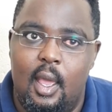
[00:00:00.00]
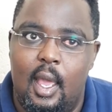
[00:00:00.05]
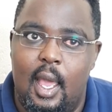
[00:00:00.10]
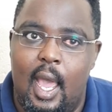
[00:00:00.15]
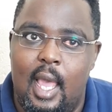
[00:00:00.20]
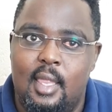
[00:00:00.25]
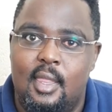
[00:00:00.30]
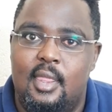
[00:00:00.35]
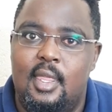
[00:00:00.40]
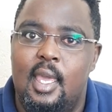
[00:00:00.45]

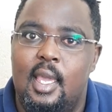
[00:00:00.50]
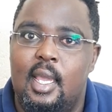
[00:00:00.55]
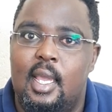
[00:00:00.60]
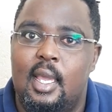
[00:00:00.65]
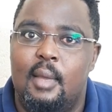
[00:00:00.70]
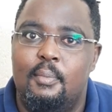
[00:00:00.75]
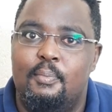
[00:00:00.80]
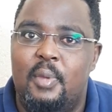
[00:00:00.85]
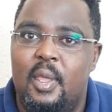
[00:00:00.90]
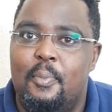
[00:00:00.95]
I
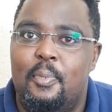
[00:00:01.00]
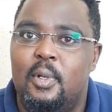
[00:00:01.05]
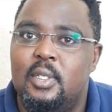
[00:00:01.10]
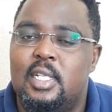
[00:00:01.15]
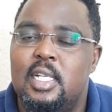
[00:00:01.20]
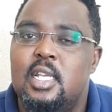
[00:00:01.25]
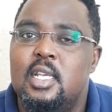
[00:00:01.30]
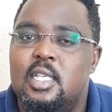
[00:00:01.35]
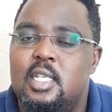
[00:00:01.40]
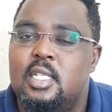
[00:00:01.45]
think people
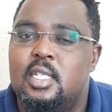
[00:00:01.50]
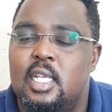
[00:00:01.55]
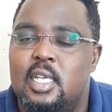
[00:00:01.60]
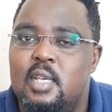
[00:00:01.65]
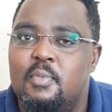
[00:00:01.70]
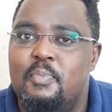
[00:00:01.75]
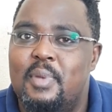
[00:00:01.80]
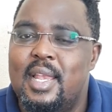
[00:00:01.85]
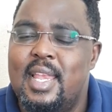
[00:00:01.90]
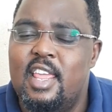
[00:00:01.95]

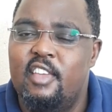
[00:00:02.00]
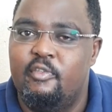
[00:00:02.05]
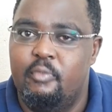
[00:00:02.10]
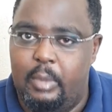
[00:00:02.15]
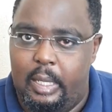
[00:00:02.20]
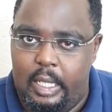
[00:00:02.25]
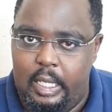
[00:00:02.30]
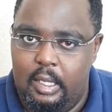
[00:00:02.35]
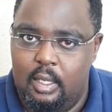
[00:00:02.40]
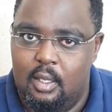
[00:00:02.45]
didn't believe
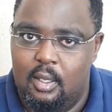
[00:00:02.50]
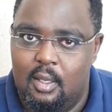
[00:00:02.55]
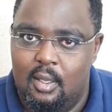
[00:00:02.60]
me